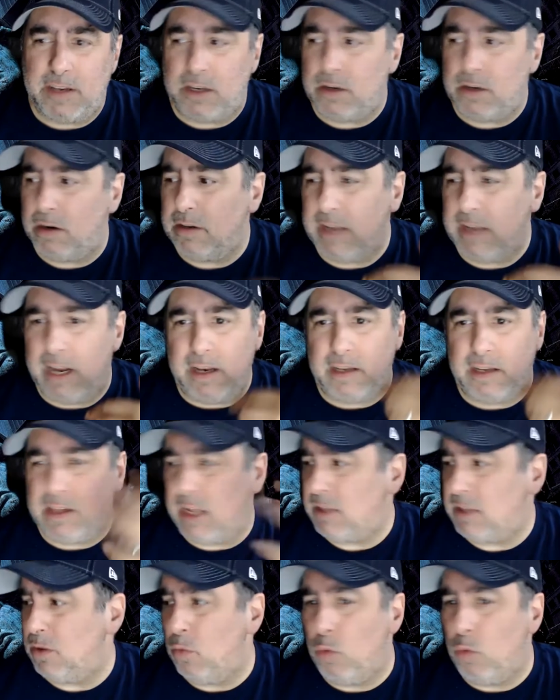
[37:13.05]
it turns out is
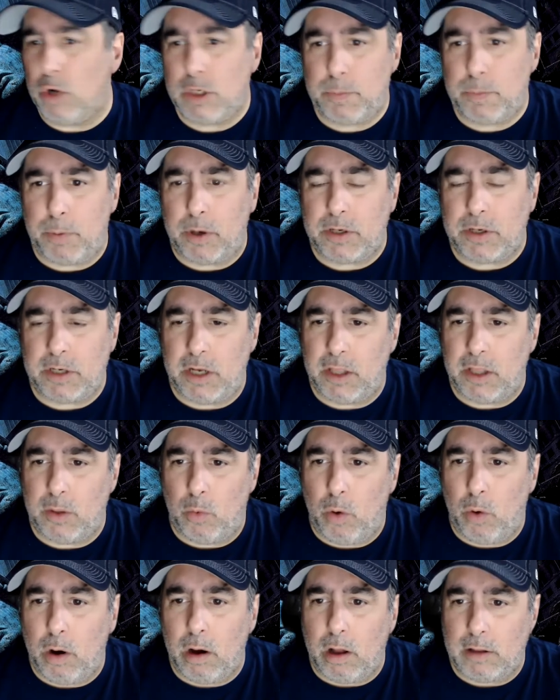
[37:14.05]
like the worst person in the
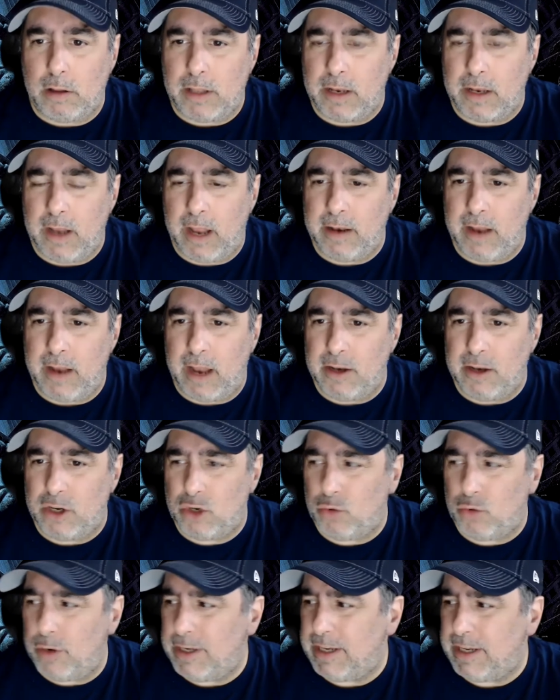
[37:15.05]
world and
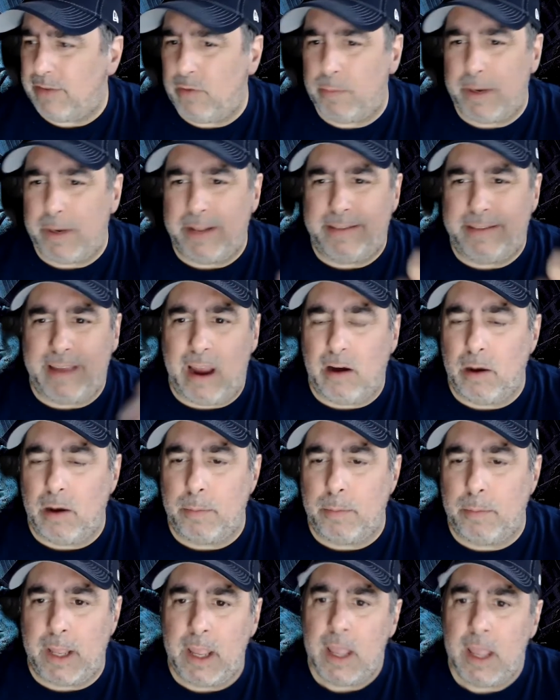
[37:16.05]
treats everybody
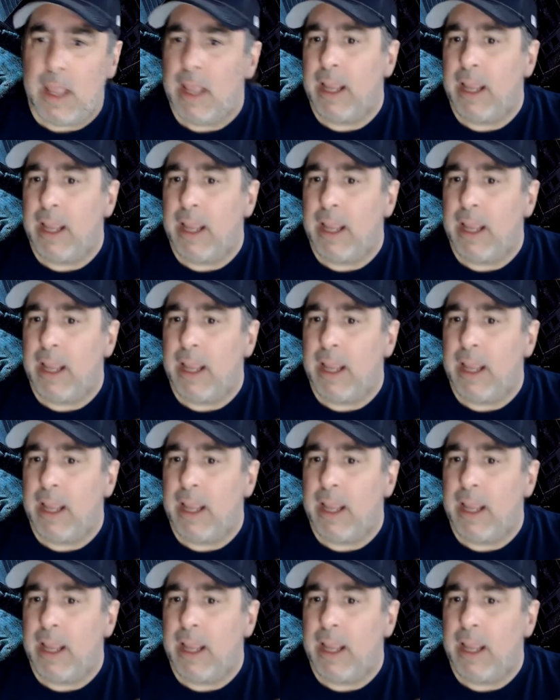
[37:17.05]
terribly,